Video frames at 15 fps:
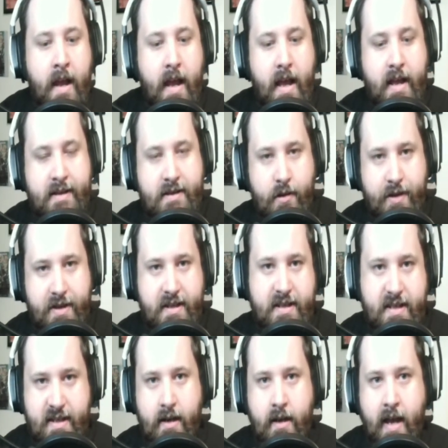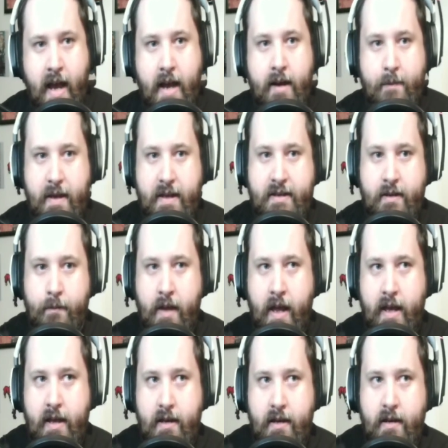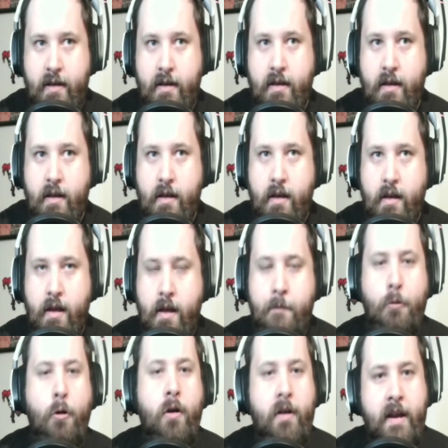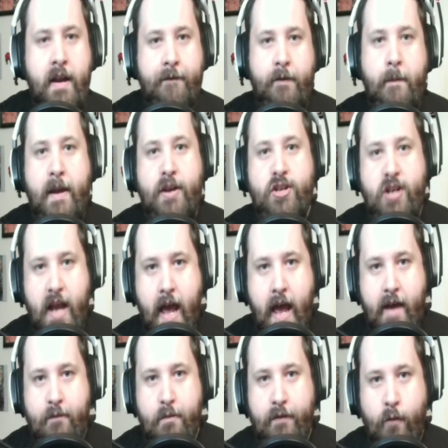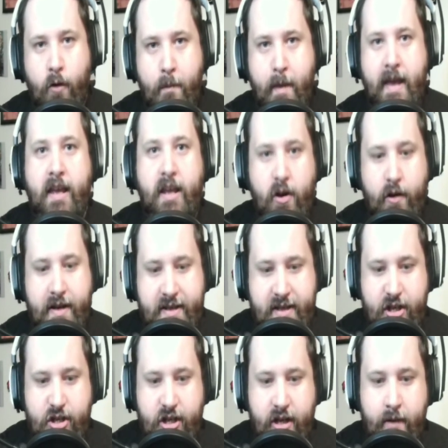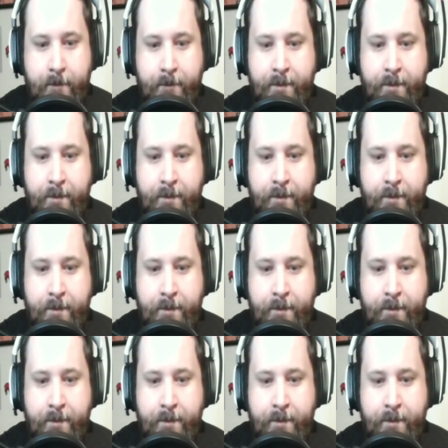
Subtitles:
And so this is just going to kind of be some like important information to have before making your decision.